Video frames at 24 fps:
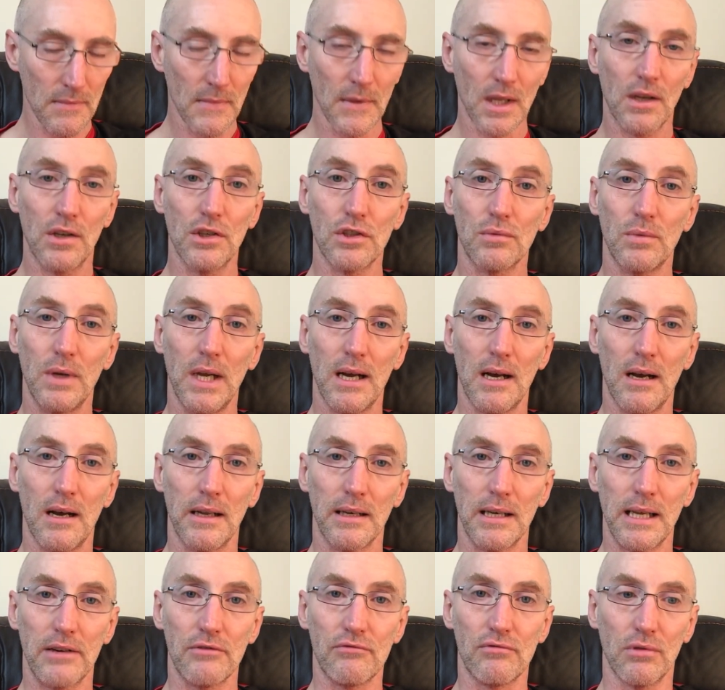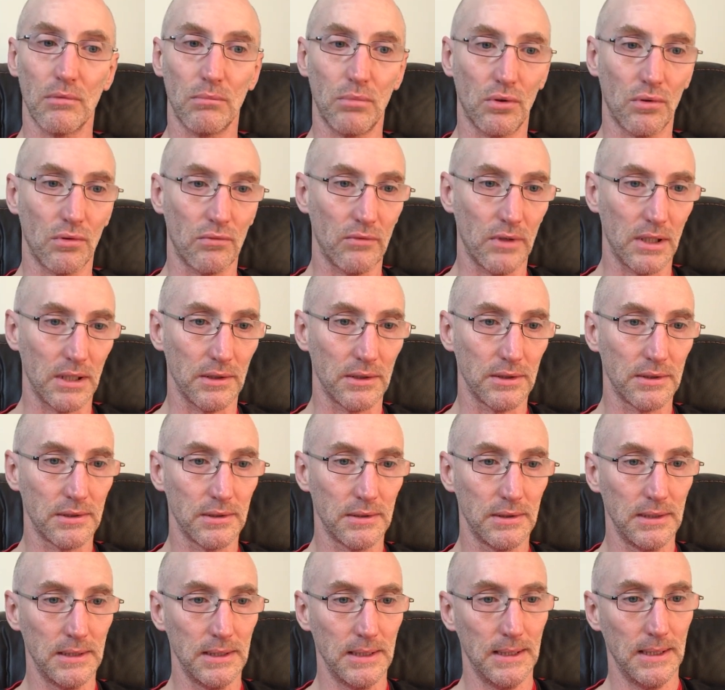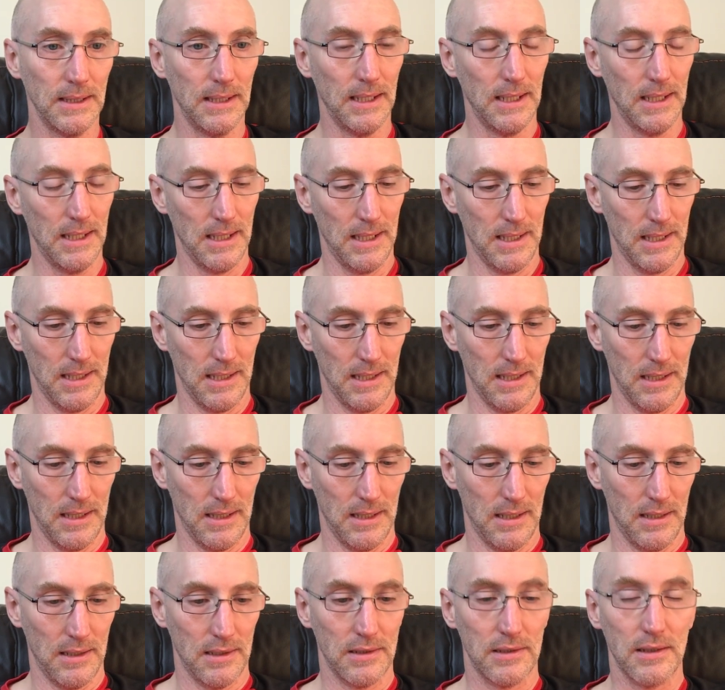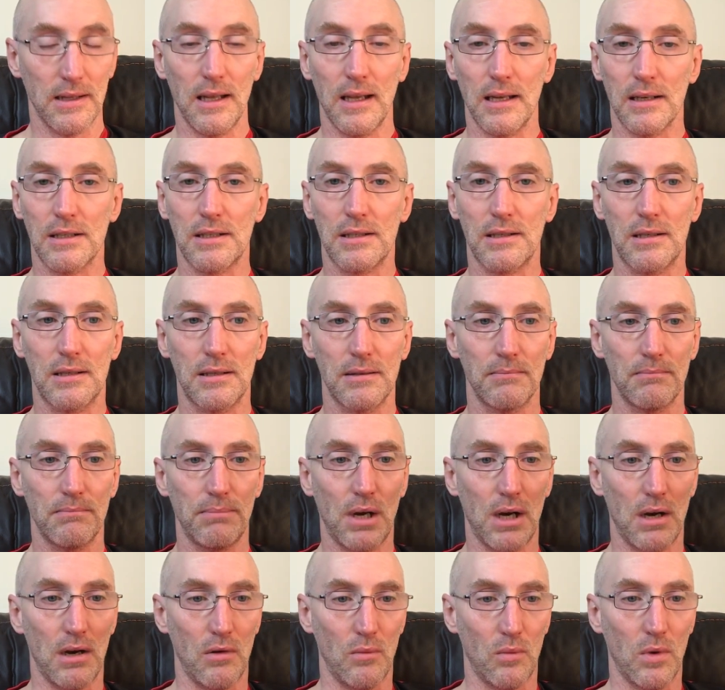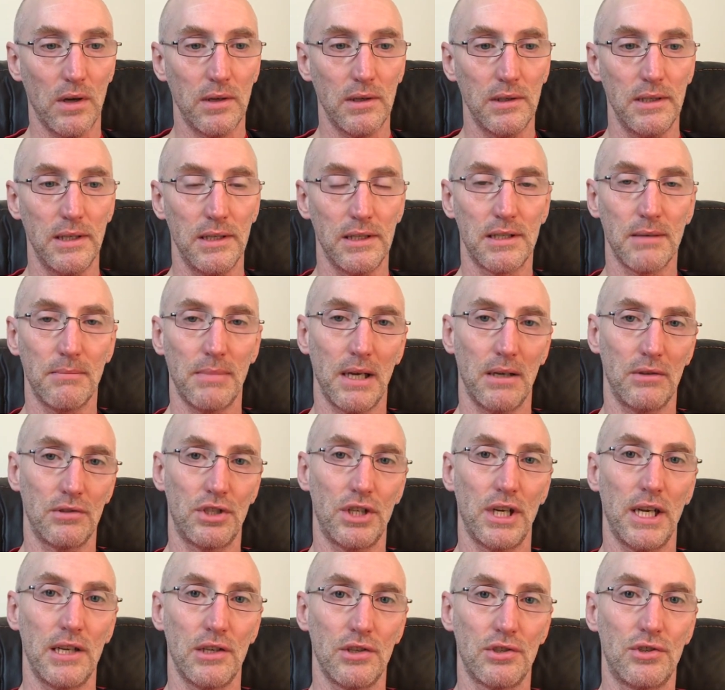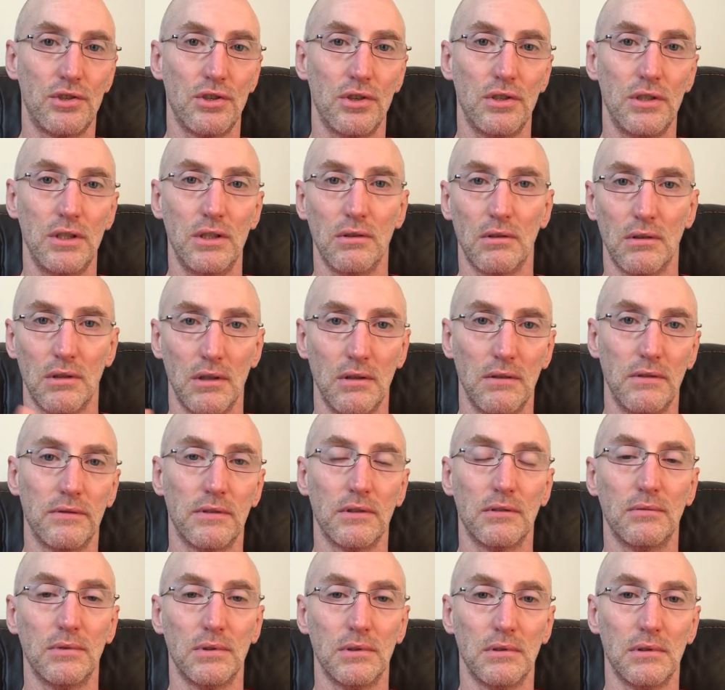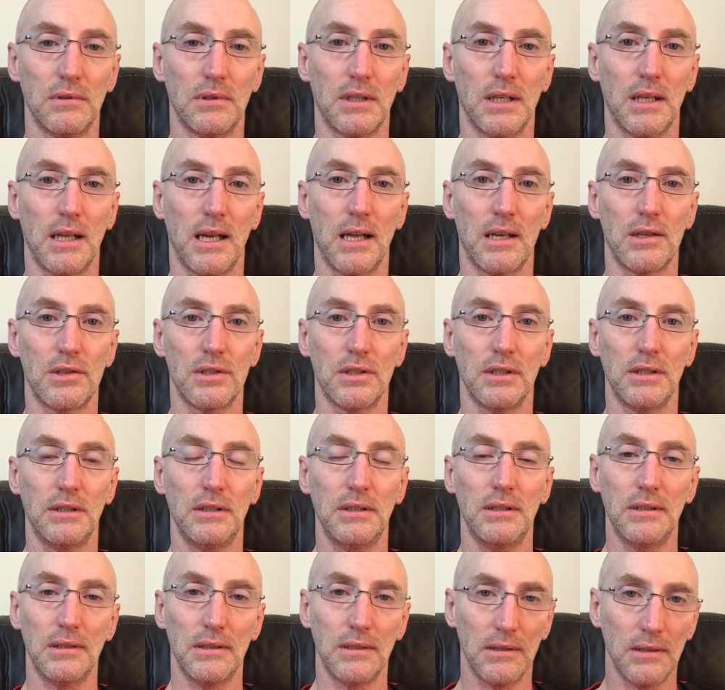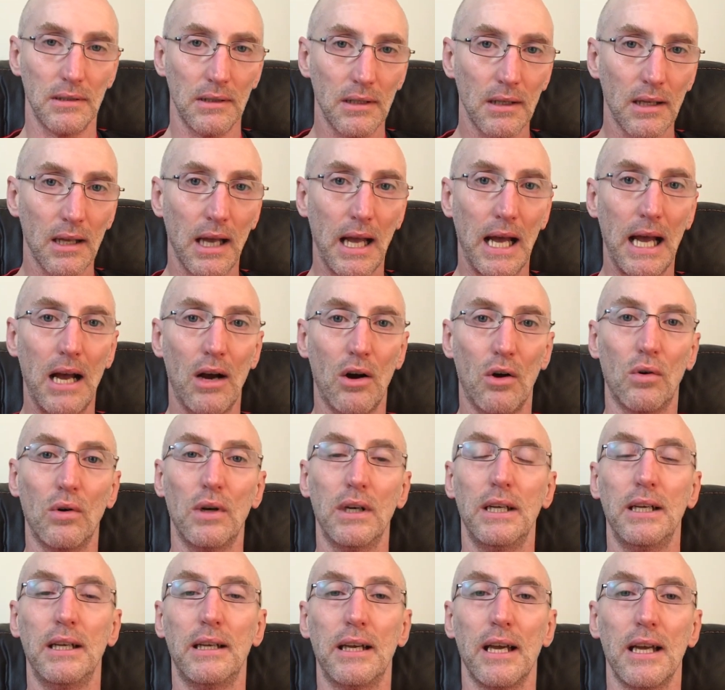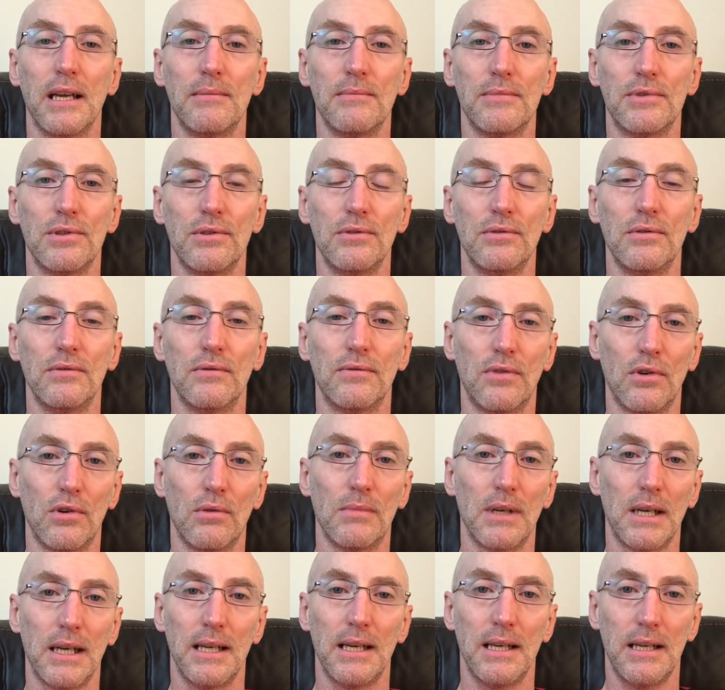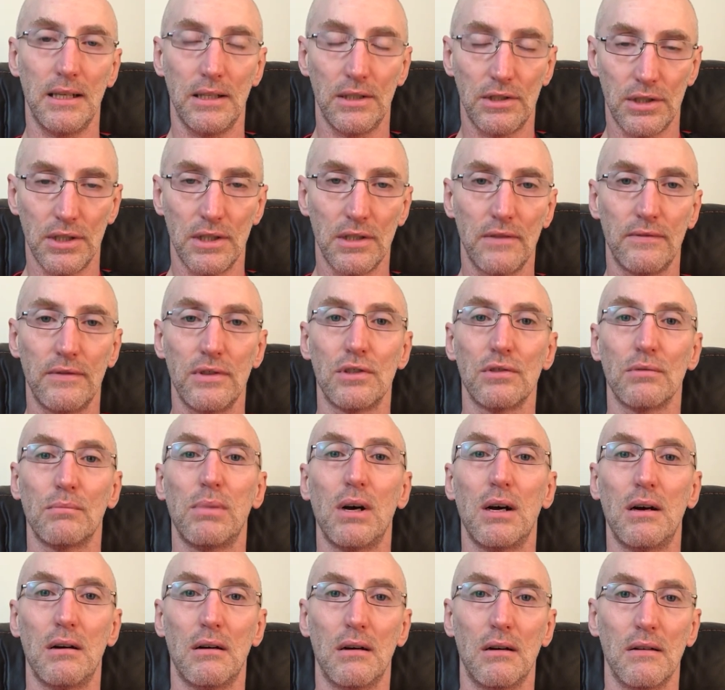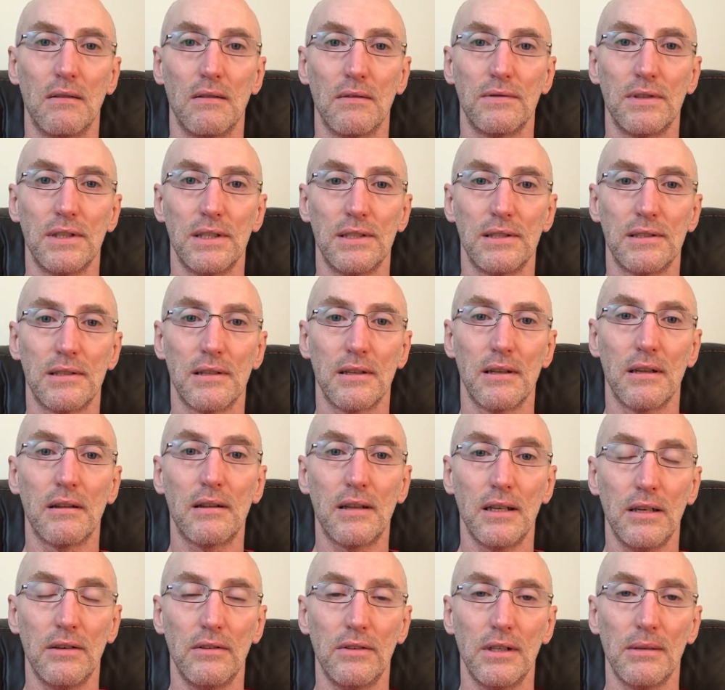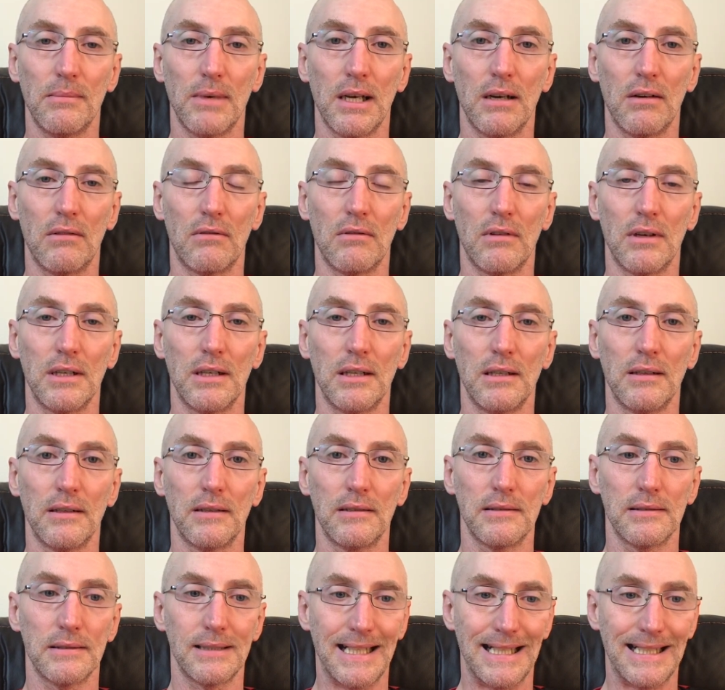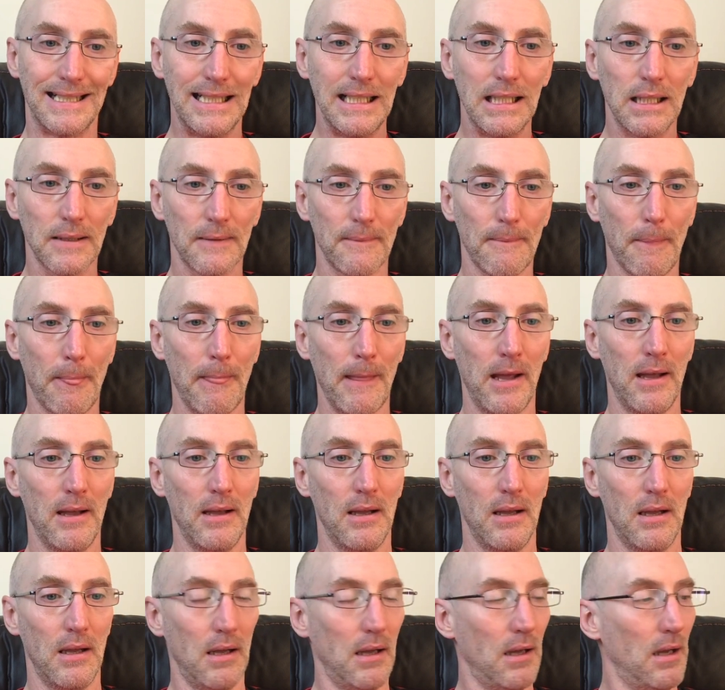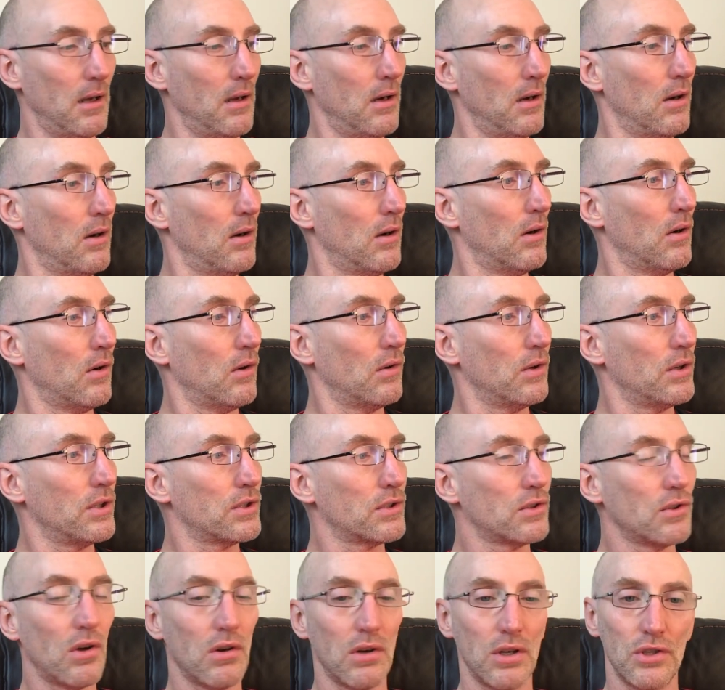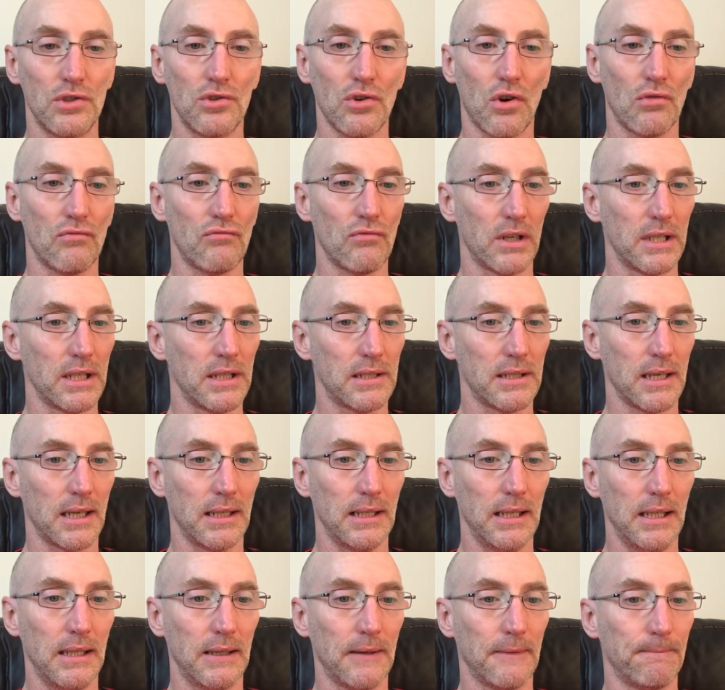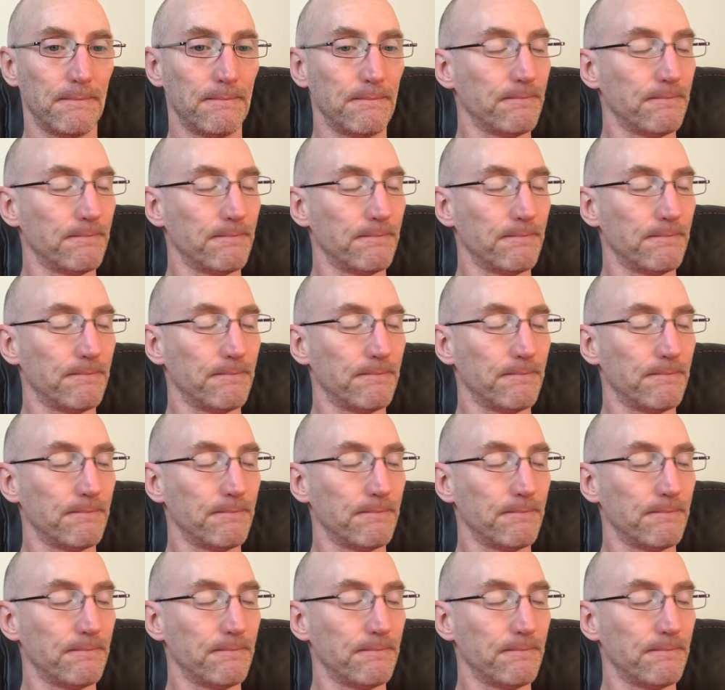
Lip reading: because we are natural born runners. So that's part one, is about Shane's journey all over the world and actually how he came to formulate each individual part of his theory about running technique, or his knowledge on running technique.